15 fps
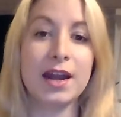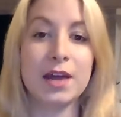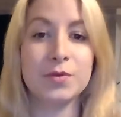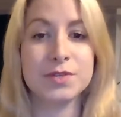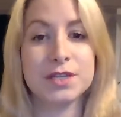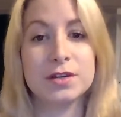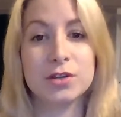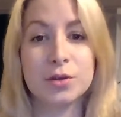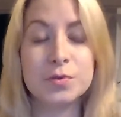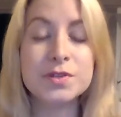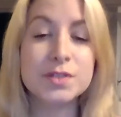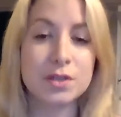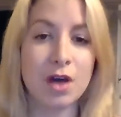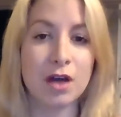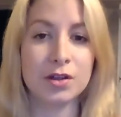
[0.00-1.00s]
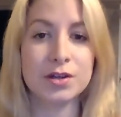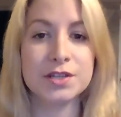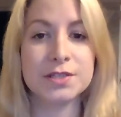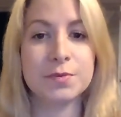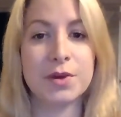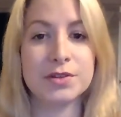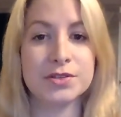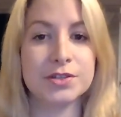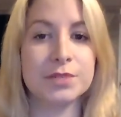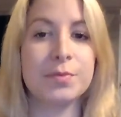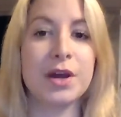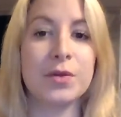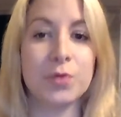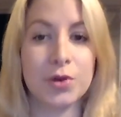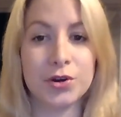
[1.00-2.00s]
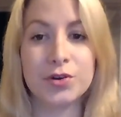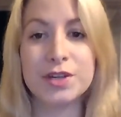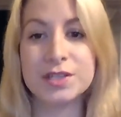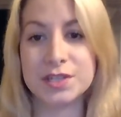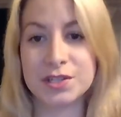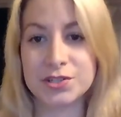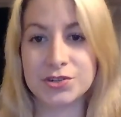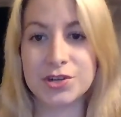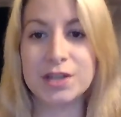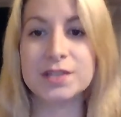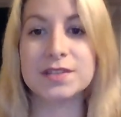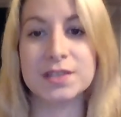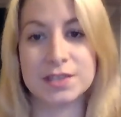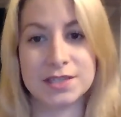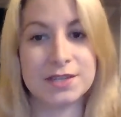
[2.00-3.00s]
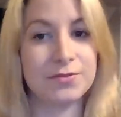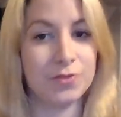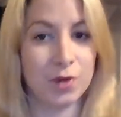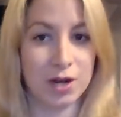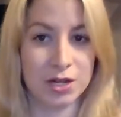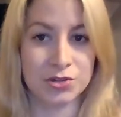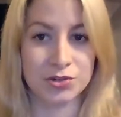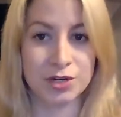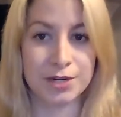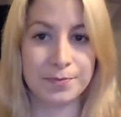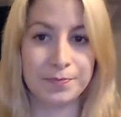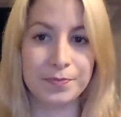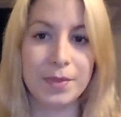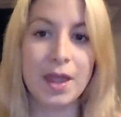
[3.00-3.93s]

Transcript: and I was a Global Scholar sponsored by Rotary District 6400.